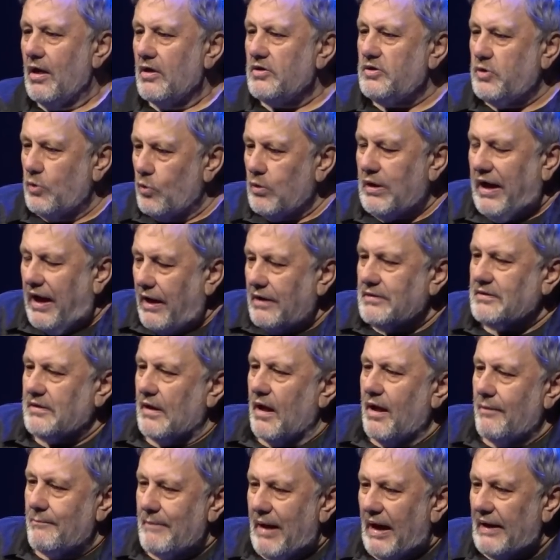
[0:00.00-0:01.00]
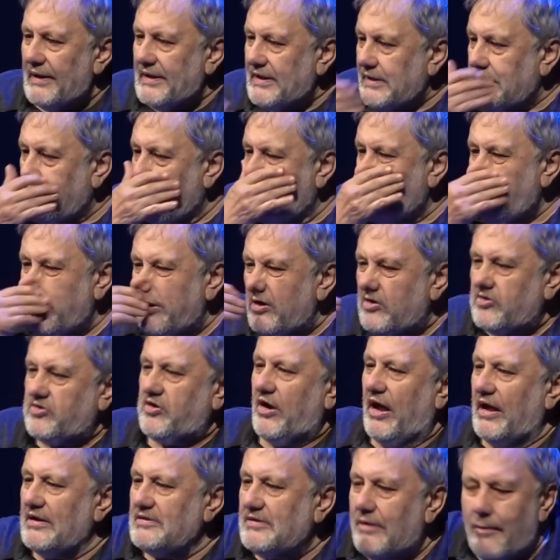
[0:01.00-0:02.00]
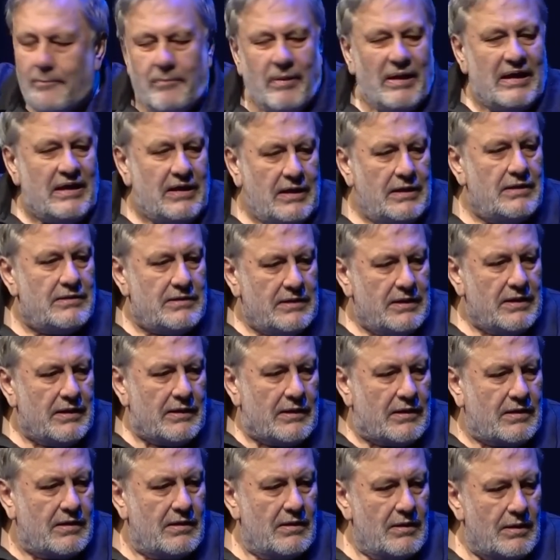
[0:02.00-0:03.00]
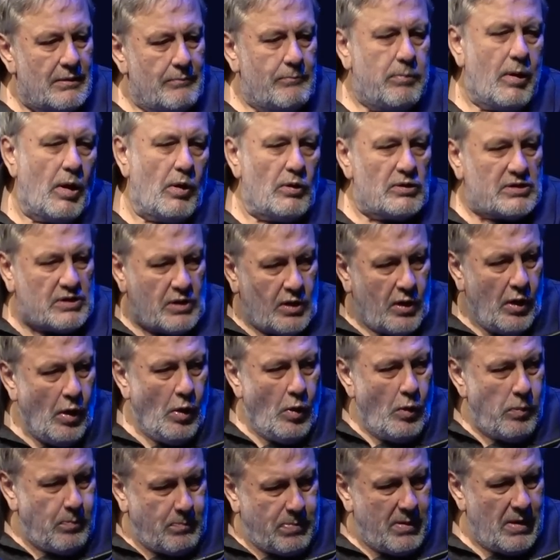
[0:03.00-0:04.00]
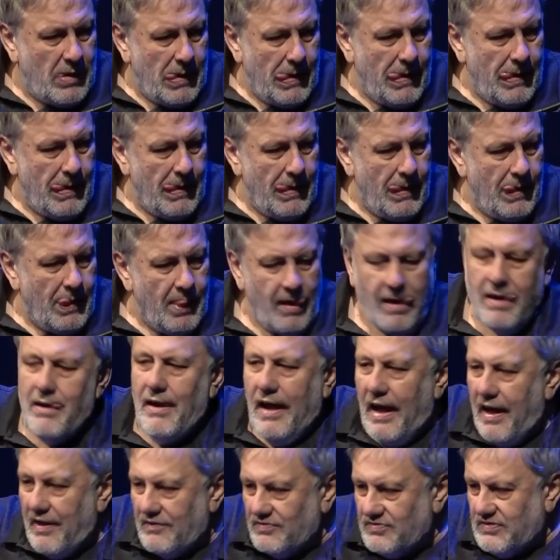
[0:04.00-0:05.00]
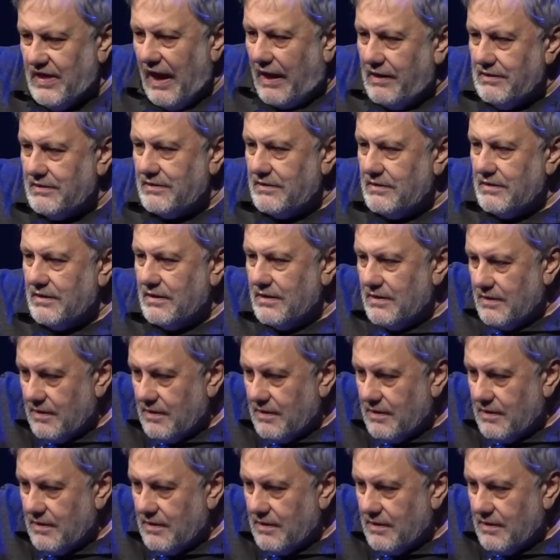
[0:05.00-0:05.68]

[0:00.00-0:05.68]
You get a master which at the beginning brought hope, and then